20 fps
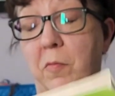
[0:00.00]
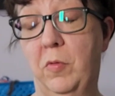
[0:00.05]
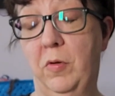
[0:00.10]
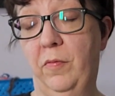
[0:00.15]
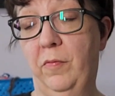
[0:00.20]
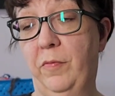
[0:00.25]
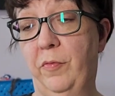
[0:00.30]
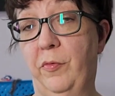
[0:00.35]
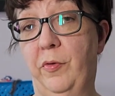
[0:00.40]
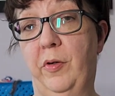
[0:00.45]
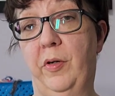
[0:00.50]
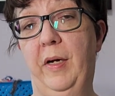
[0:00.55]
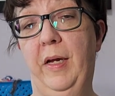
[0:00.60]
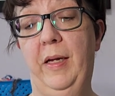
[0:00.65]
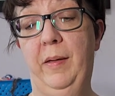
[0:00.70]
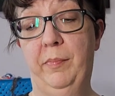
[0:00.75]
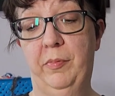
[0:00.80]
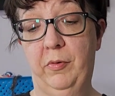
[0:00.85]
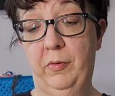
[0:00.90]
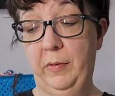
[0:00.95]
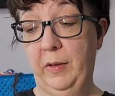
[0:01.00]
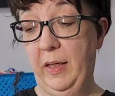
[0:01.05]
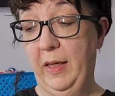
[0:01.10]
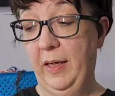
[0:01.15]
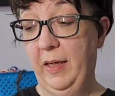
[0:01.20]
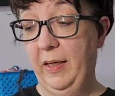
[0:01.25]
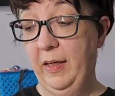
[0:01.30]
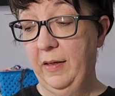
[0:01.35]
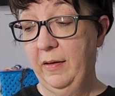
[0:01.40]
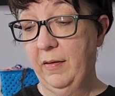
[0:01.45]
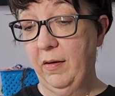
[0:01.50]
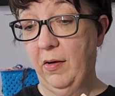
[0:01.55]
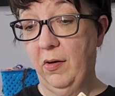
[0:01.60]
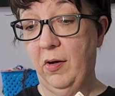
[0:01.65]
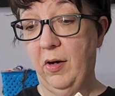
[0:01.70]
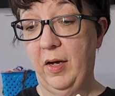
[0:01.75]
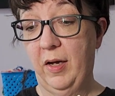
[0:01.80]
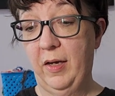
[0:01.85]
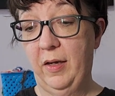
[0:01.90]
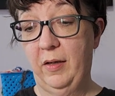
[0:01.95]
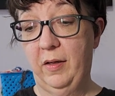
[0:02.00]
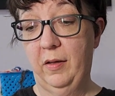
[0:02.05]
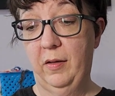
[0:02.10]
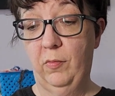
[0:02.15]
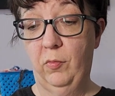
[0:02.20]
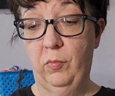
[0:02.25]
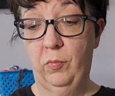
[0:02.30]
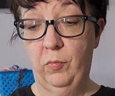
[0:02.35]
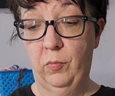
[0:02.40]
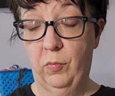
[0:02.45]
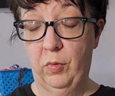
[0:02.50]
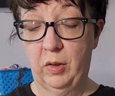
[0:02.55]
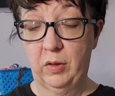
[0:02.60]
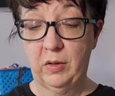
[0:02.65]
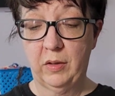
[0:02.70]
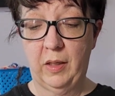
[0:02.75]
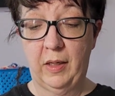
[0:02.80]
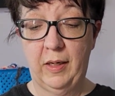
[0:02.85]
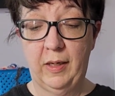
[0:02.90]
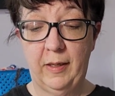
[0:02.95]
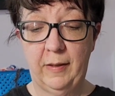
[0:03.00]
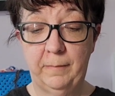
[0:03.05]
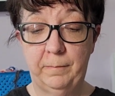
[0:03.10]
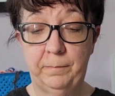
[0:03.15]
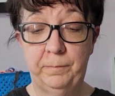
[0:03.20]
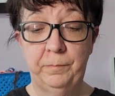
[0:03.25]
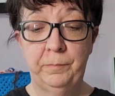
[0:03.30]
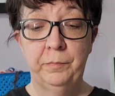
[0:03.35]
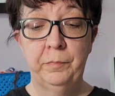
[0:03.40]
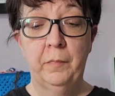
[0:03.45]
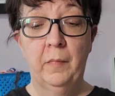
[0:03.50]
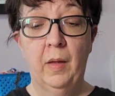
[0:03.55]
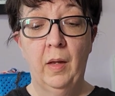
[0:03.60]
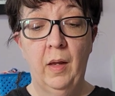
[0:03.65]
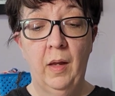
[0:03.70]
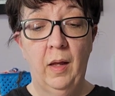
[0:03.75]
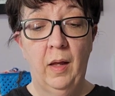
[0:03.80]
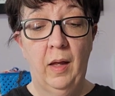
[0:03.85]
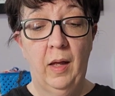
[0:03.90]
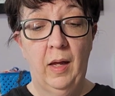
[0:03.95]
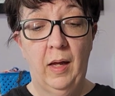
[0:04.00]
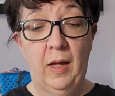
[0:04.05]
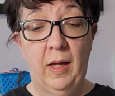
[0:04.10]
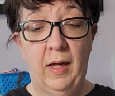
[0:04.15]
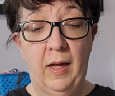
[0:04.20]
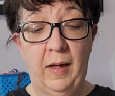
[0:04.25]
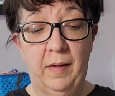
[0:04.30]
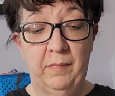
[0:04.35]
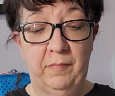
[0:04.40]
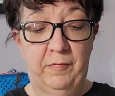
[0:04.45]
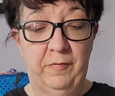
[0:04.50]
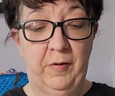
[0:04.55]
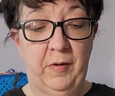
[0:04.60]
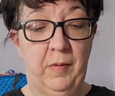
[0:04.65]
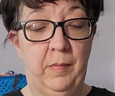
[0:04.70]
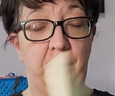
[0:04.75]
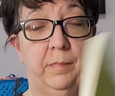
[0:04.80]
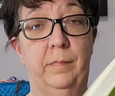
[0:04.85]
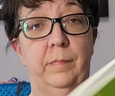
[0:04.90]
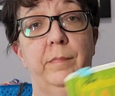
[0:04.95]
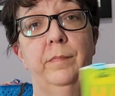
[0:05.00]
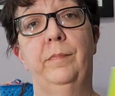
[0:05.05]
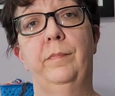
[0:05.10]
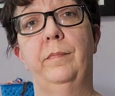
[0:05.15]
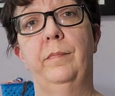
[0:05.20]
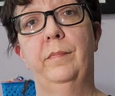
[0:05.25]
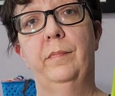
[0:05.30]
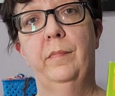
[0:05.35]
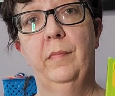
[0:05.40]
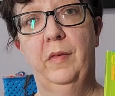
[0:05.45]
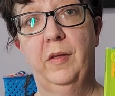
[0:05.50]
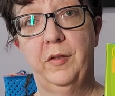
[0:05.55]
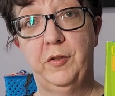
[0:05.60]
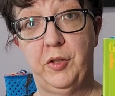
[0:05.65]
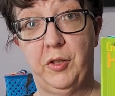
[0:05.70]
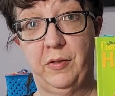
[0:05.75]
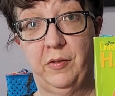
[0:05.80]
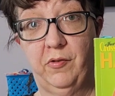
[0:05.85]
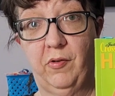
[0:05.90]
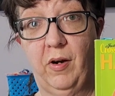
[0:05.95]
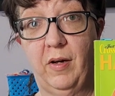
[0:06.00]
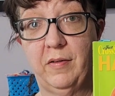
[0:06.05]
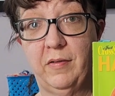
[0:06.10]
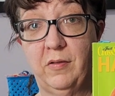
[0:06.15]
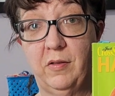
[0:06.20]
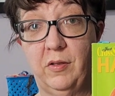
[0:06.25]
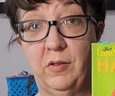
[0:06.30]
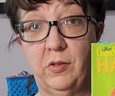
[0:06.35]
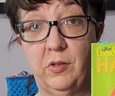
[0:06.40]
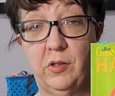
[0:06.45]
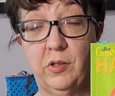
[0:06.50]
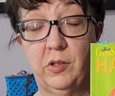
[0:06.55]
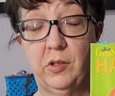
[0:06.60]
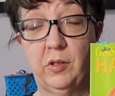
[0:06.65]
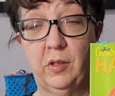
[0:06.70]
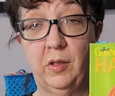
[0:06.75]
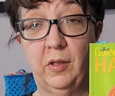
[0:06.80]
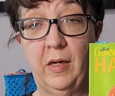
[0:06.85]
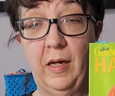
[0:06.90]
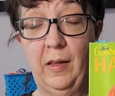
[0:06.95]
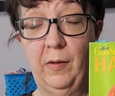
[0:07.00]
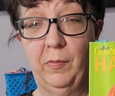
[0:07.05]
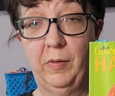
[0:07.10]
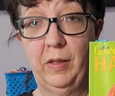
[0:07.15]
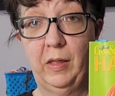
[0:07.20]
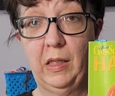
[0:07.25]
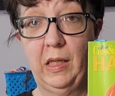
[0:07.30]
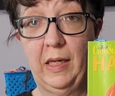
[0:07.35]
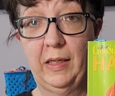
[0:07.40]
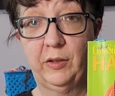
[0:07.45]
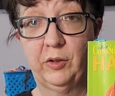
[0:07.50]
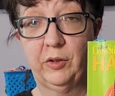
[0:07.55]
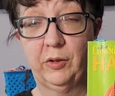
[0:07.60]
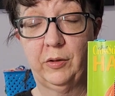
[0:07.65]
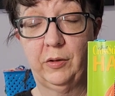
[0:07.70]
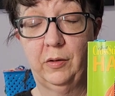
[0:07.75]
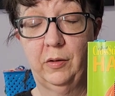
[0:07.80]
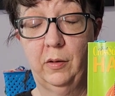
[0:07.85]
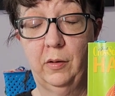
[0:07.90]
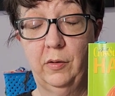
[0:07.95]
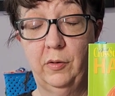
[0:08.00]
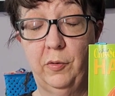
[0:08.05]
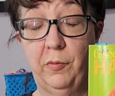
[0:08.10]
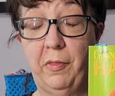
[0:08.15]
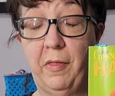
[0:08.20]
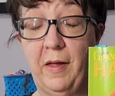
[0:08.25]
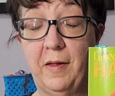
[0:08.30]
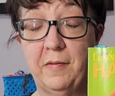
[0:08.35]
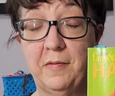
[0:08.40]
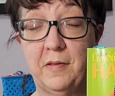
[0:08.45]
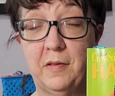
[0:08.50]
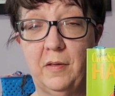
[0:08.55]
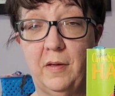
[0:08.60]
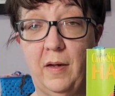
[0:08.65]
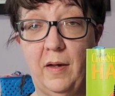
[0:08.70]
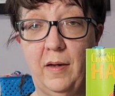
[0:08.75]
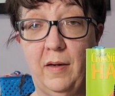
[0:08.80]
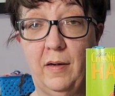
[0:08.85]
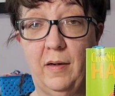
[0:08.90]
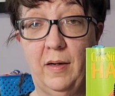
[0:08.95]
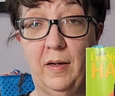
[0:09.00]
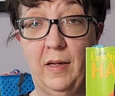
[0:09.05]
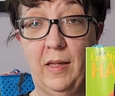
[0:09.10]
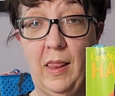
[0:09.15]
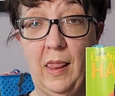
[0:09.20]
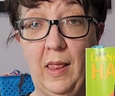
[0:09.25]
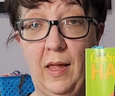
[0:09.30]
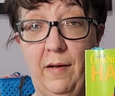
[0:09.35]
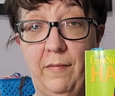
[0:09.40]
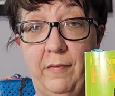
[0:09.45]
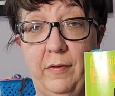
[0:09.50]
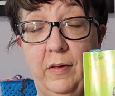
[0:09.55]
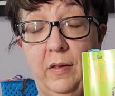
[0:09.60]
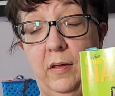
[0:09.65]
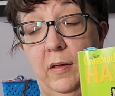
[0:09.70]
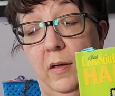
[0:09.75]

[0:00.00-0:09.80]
one for April, and I worked on from the Just Cross Stitch Halloween Collection 2011.